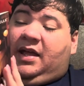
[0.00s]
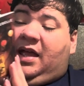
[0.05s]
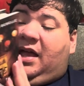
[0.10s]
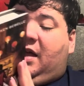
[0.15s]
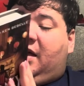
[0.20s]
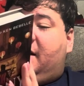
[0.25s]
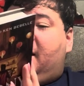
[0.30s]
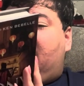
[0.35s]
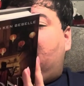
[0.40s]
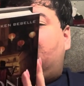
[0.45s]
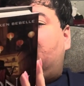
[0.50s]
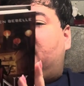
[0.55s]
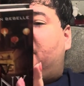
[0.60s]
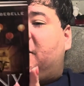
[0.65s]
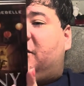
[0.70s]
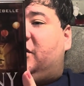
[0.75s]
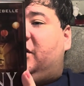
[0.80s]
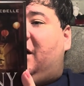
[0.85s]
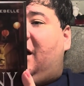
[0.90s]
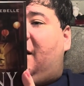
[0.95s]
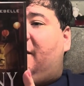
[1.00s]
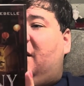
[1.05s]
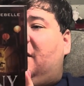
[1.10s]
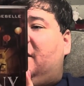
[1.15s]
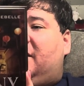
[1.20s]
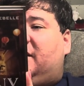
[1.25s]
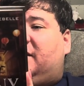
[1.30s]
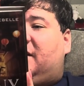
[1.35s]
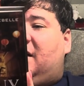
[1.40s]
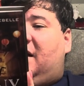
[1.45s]
Next book she got me
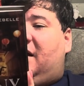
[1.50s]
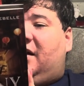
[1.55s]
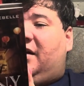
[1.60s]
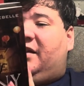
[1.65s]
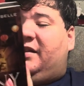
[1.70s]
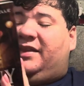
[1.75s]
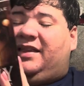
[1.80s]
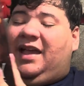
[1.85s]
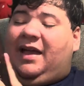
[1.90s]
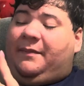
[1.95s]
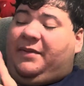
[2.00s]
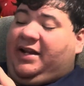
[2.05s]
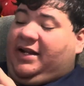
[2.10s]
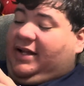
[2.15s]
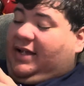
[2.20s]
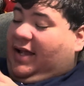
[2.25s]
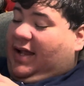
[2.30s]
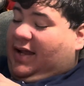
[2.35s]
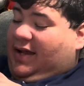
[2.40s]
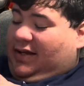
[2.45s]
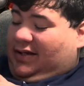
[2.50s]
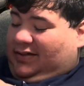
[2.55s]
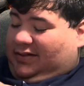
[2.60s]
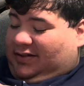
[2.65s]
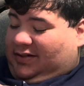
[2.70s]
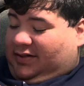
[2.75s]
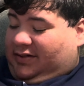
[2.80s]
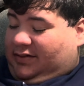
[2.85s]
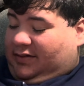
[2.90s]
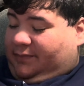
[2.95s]
was The Ebony
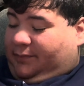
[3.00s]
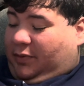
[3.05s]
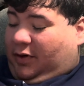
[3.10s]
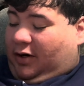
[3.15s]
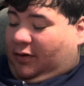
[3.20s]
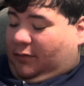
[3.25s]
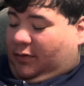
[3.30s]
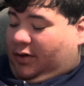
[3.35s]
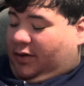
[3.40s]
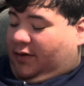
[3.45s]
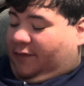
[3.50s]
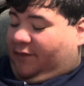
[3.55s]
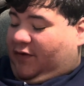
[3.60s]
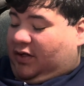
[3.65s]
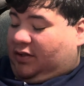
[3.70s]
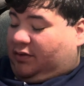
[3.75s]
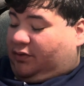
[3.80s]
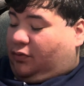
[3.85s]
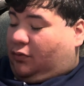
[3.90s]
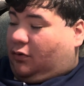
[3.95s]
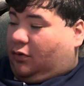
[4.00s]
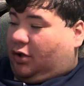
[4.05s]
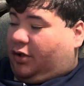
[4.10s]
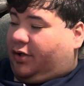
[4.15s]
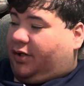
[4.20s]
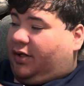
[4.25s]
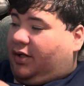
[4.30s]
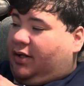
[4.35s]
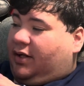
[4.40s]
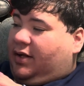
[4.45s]
Gate, Part 1 of the Phoenix
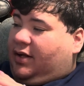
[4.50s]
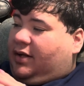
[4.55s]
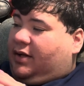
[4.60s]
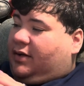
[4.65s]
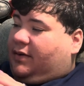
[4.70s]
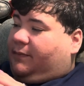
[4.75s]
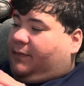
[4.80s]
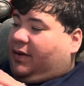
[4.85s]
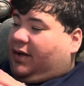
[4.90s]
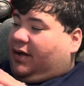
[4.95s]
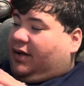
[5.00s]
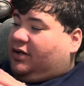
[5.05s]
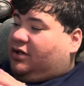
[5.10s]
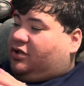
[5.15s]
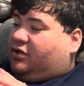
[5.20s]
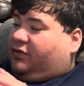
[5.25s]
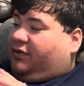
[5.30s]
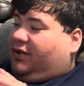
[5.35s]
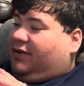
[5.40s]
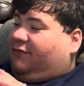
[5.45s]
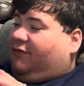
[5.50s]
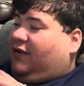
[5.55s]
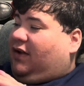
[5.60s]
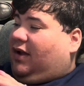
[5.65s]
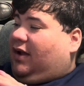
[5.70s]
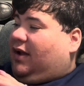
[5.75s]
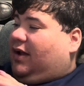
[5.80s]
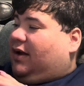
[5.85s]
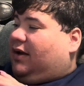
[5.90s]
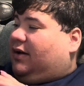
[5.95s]
Horde by Julie
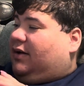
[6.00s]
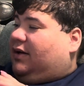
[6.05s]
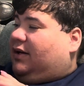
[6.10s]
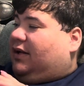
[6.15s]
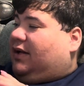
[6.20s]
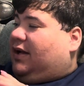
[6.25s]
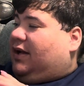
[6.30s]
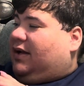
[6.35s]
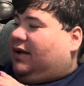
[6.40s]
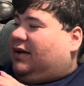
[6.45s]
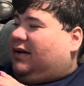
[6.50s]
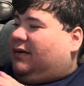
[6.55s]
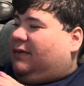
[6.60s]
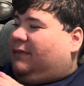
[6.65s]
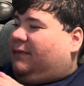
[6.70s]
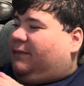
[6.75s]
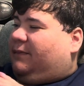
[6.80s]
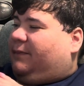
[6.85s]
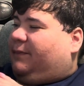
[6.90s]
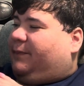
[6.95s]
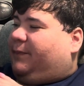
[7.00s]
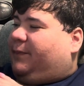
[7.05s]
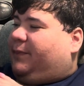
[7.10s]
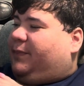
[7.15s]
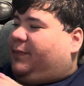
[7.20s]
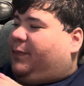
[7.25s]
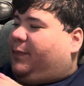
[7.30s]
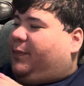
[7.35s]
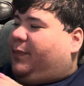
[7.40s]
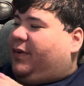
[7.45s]
V. and Ken
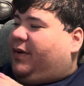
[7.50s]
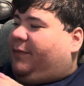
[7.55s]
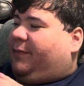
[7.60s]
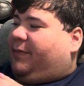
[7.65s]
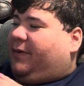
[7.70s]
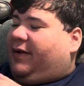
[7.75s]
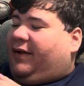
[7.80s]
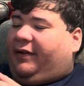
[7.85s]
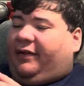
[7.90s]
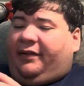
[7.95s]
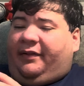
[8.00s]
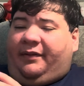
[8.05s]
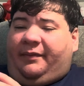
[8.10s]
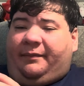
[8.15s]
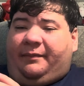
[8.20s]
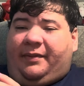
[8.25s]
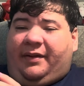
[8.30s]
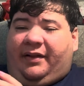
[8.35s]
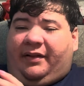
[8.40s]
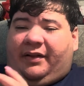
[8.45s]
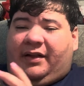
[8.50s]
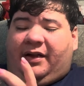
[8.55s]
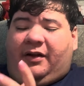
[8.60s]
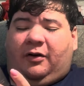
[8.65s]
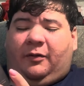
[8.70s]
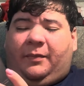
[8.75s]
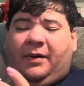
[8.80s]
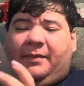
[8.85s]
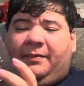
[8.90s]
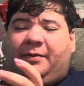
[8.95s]
Bell, I
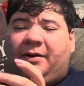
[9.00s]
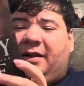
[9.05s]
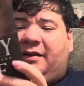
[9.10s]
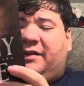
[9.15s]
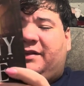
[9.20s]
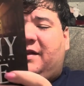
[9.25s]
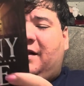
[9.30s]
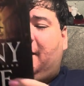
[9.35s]
hope I pronounced that